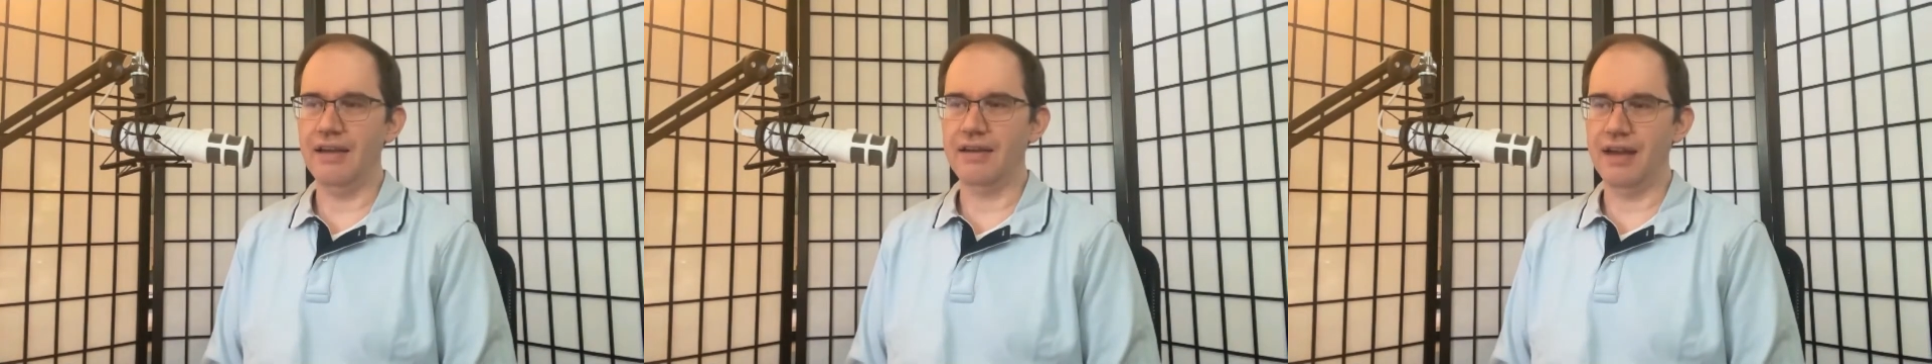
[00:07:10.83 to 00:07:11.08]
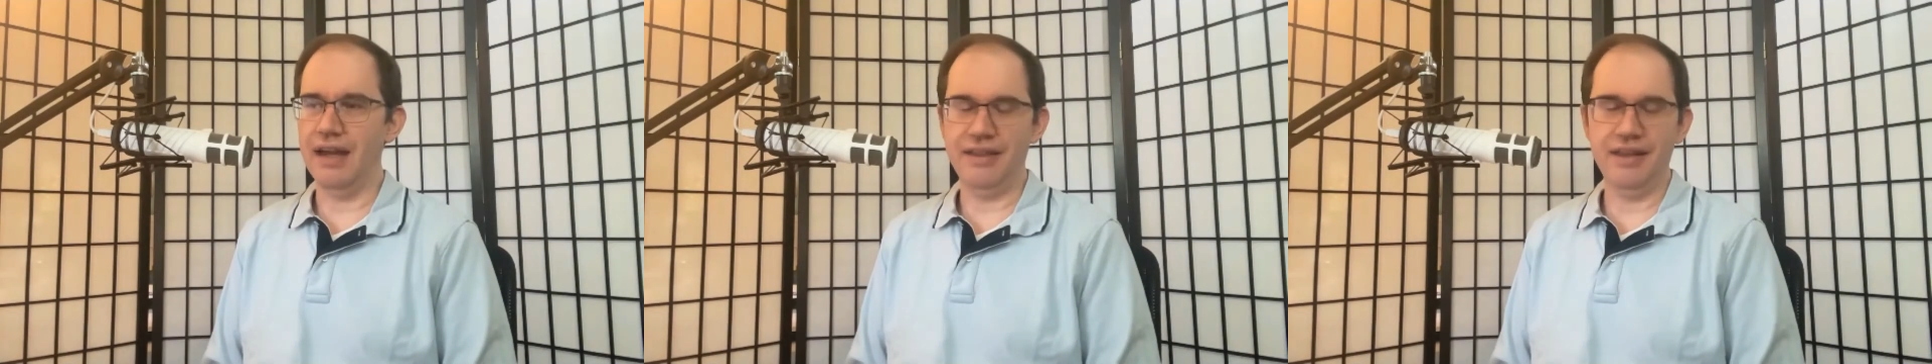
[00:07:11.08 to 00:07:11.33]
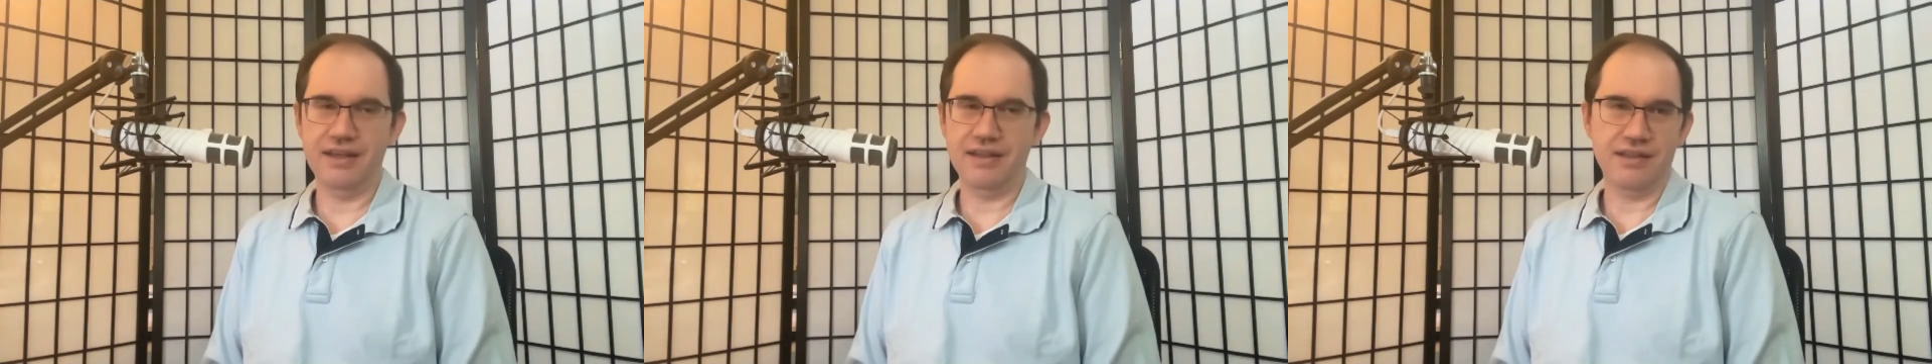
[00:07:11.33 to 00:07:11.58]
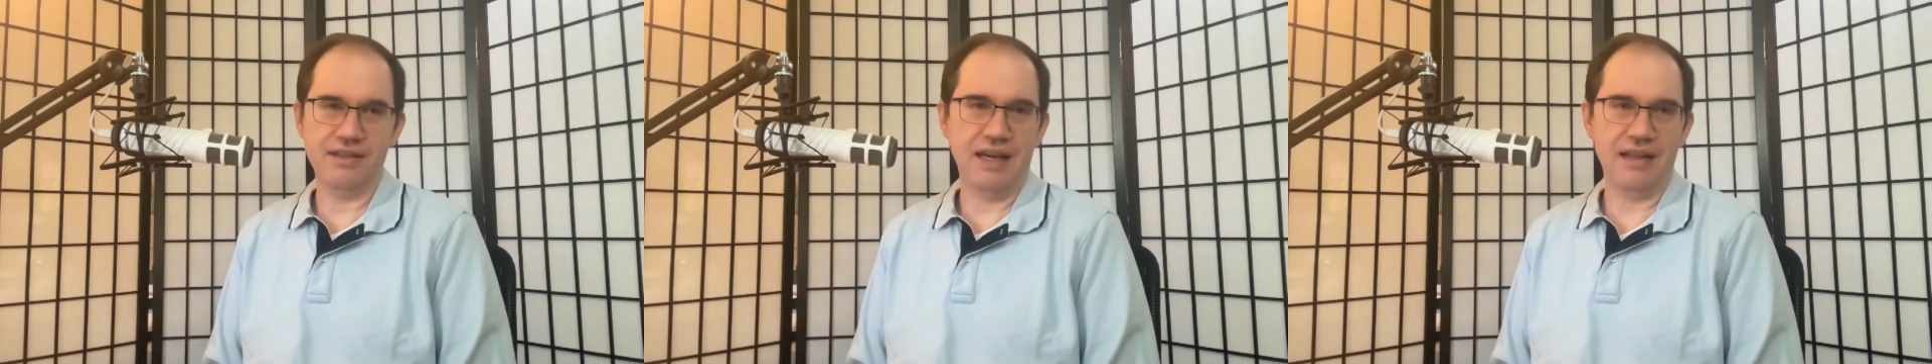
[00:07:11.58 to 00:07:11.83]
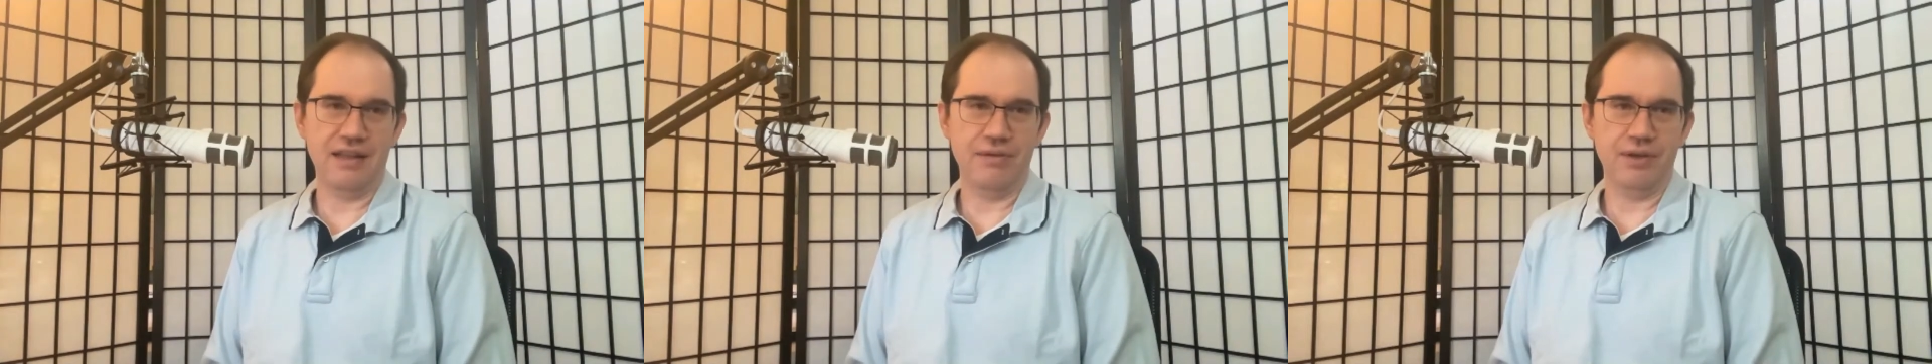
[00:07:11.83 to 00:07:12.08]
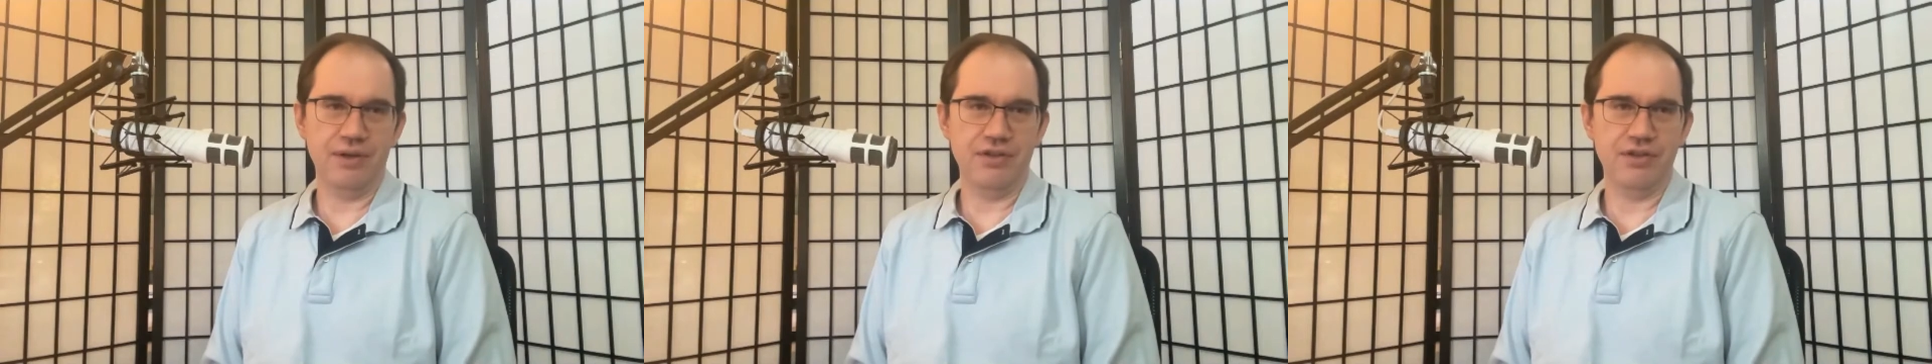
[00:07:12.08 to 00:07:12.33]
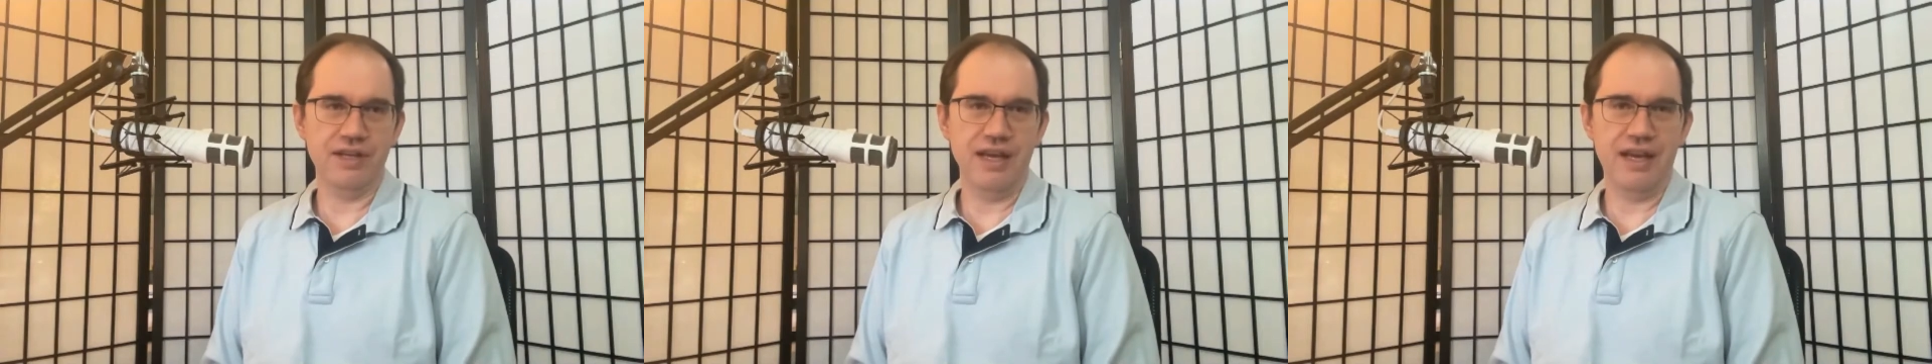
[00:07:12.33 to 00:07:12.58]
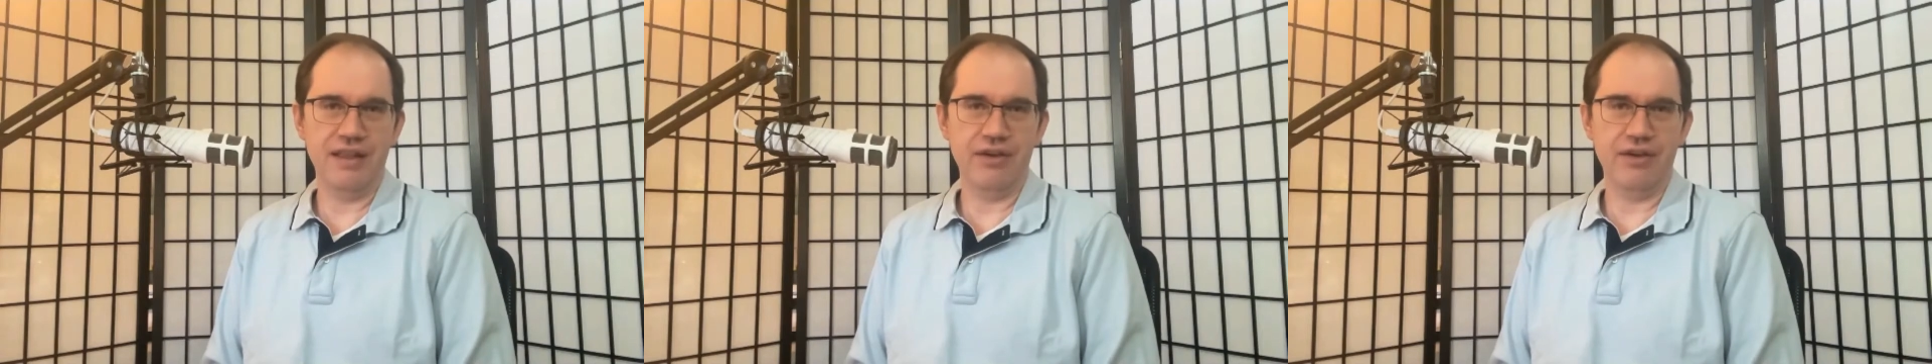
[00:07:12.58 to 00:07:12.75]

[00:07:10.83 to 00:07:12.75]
I think it's exactly what you're saying,